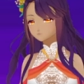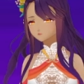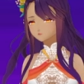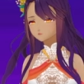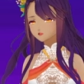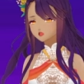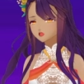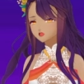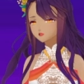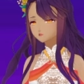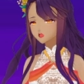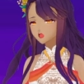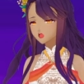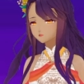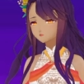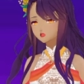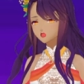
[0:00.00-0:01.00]
So,
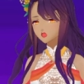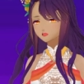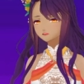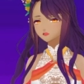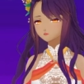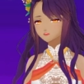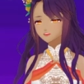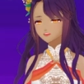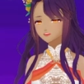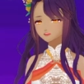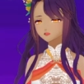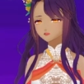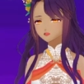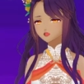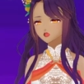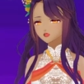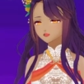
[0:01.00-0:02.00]
oh, hello,
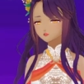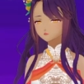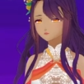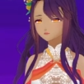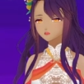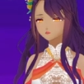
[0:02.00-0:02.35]
Jason Kai. Oh, so